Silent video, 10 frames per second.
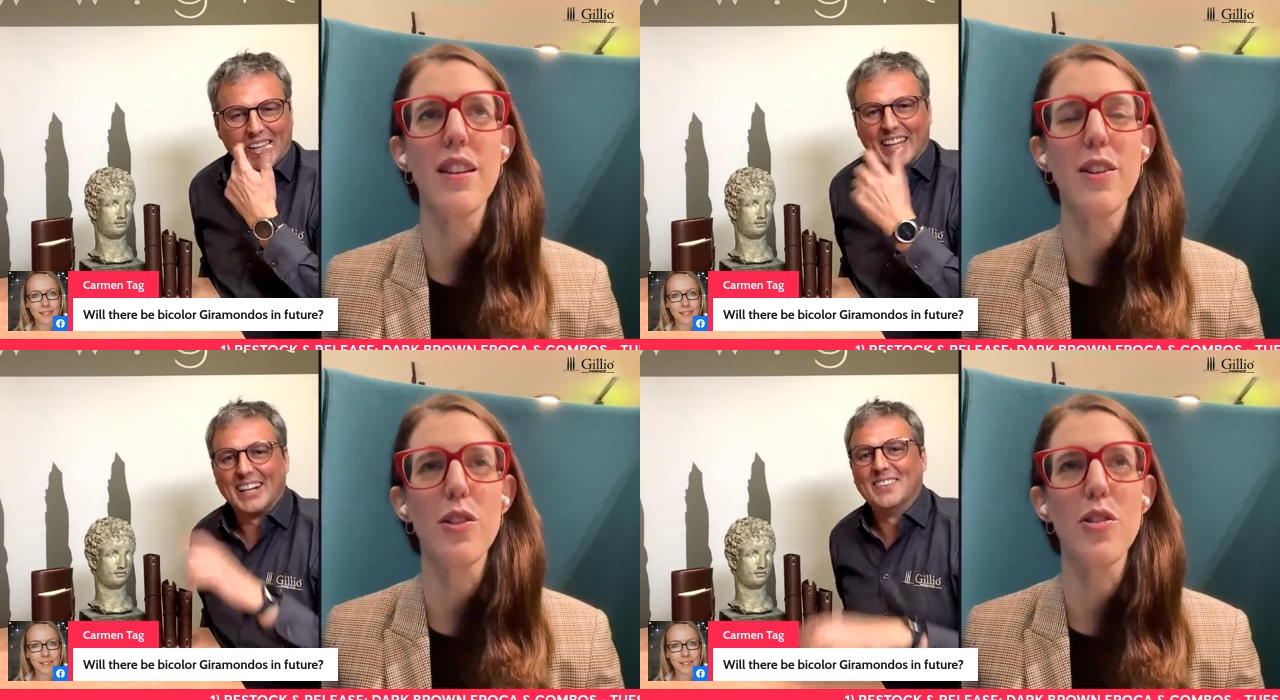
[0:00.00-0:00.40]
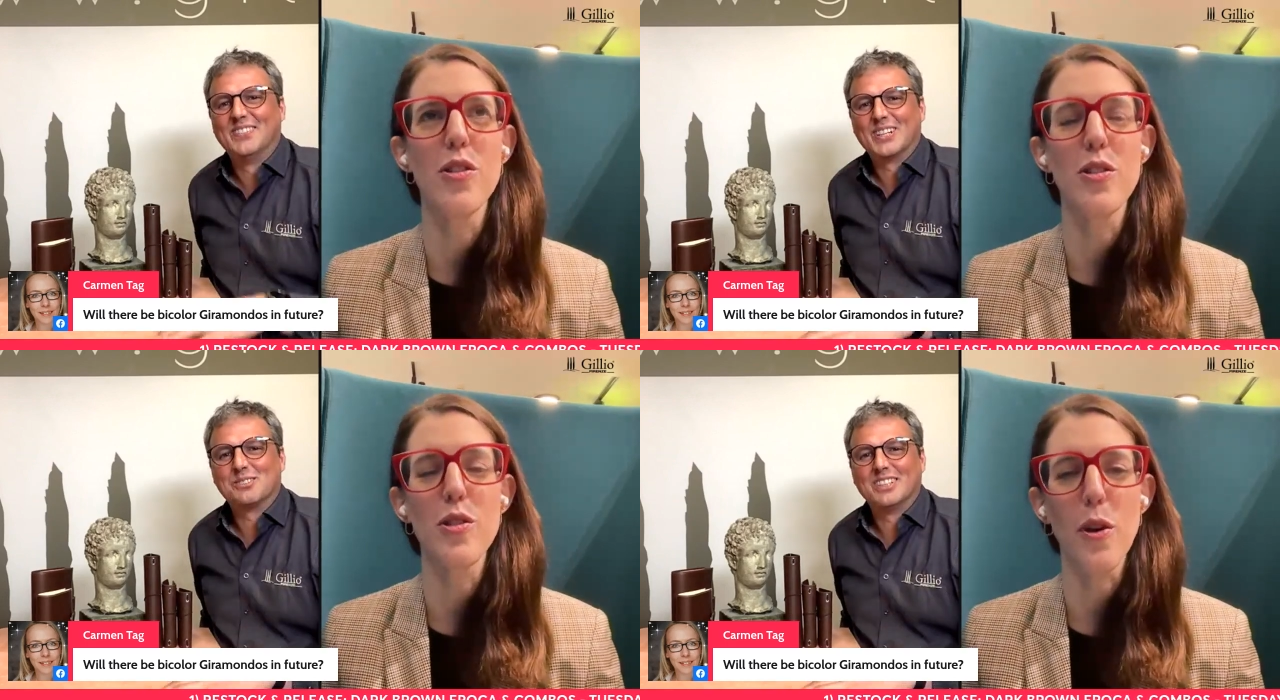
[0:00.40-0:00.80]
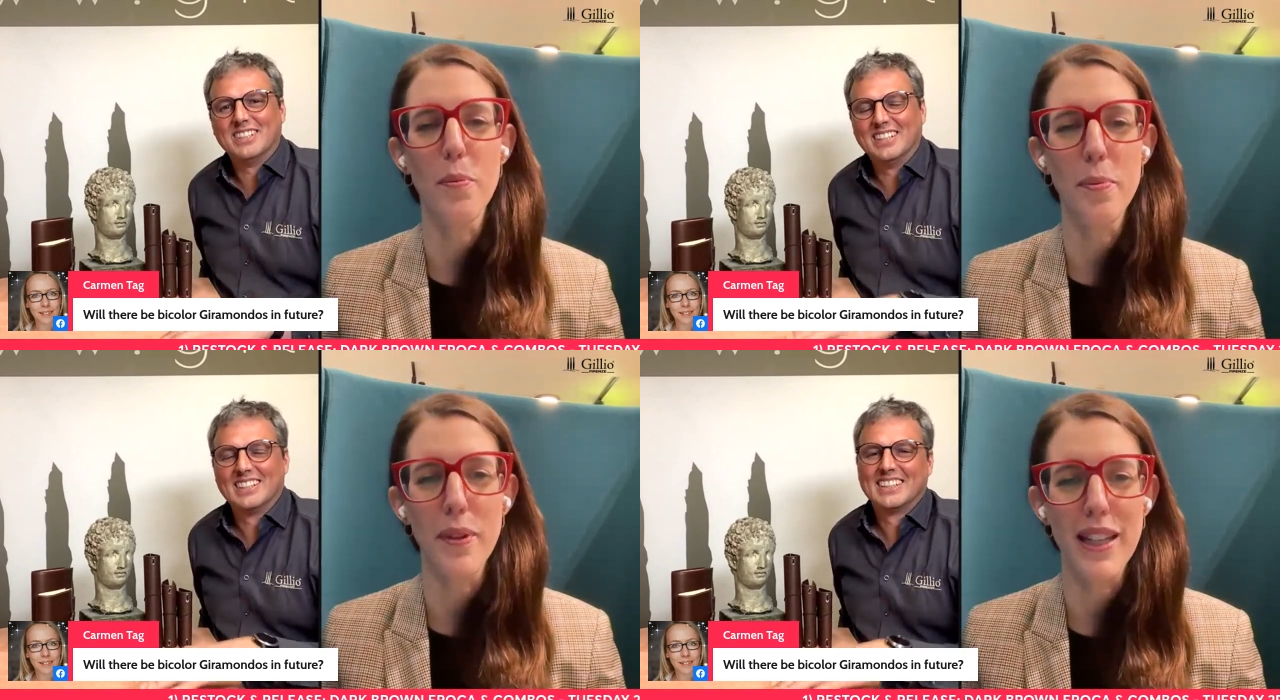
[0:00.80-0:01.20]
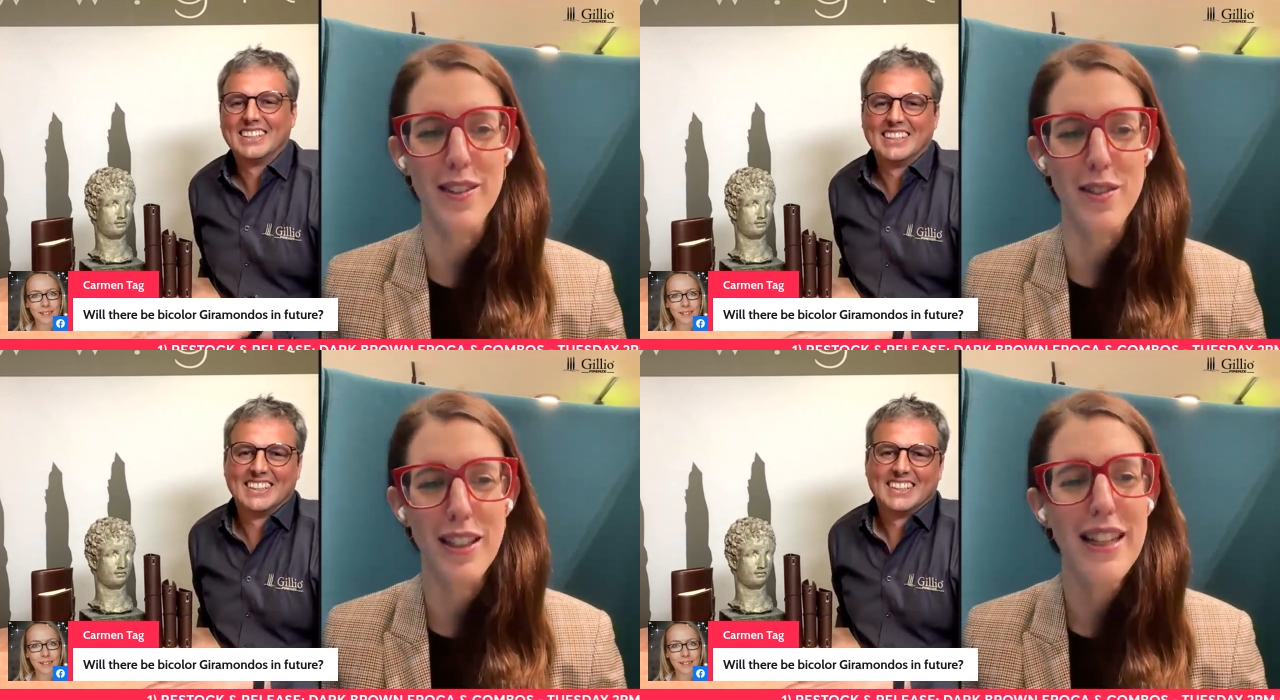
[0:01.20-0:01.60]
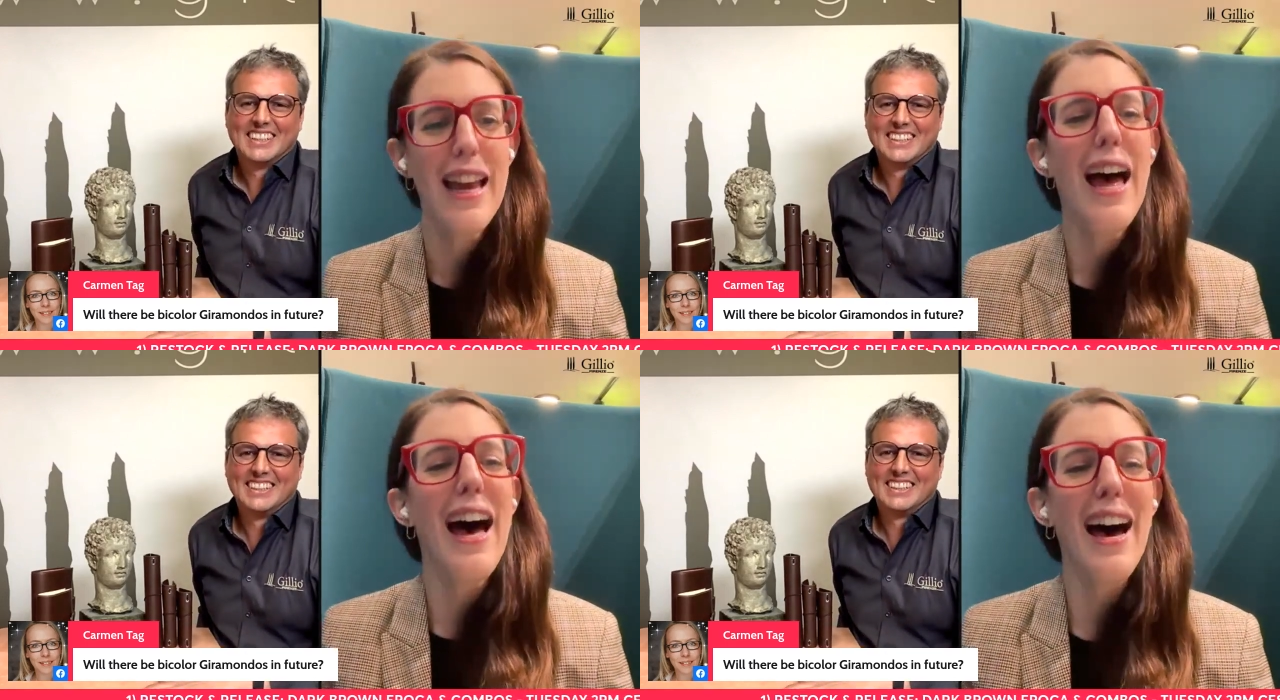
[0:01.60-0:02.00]
Speaker 1: yeah. and not just shop planners.
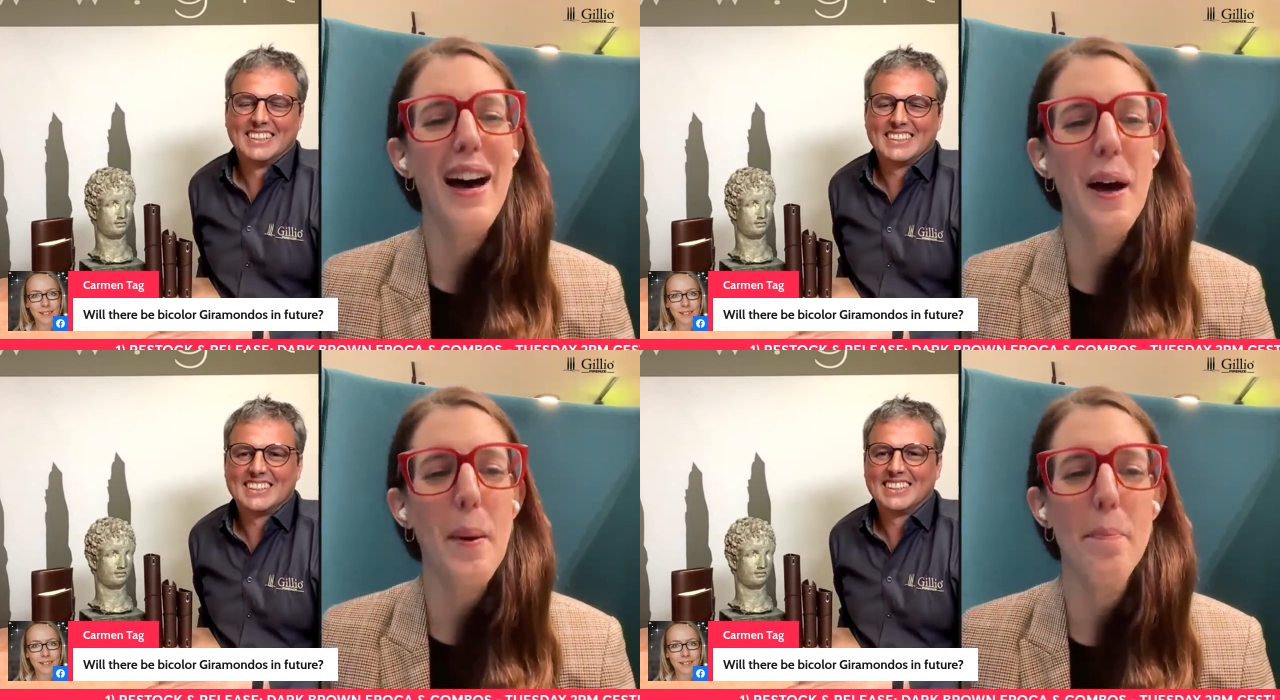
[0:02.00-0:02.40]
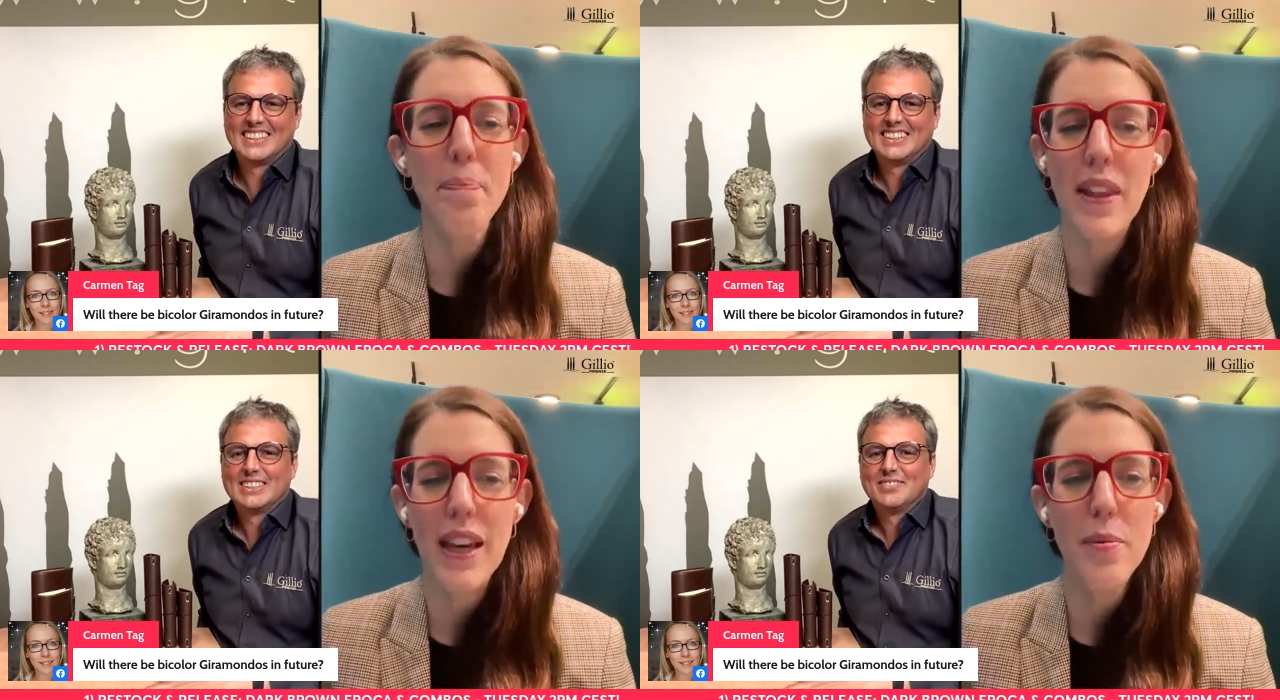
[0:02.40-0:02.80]
Um,